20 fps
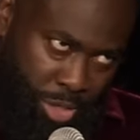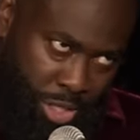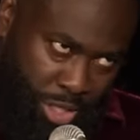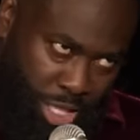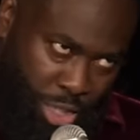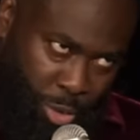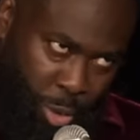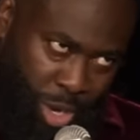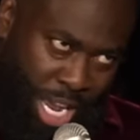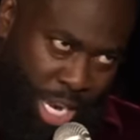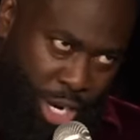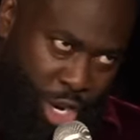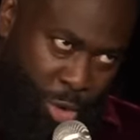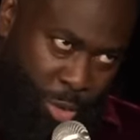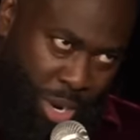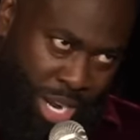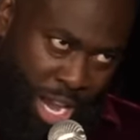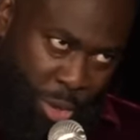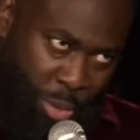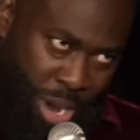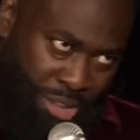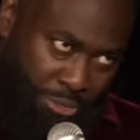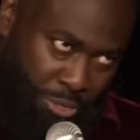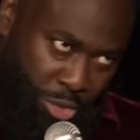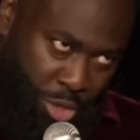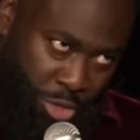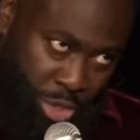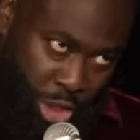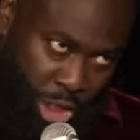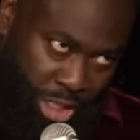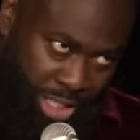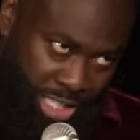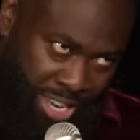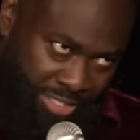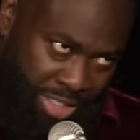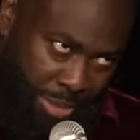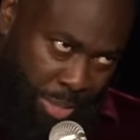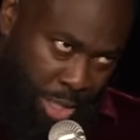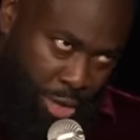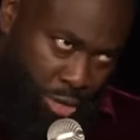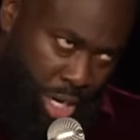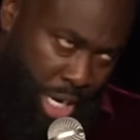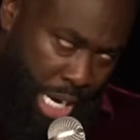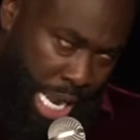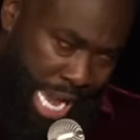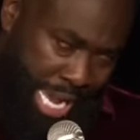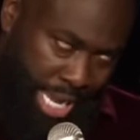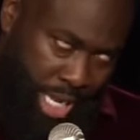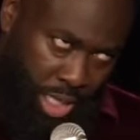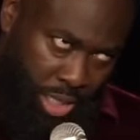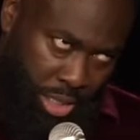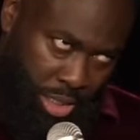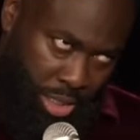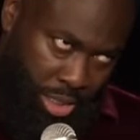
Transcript: This is what they do when they're waiting for you to give them the green light.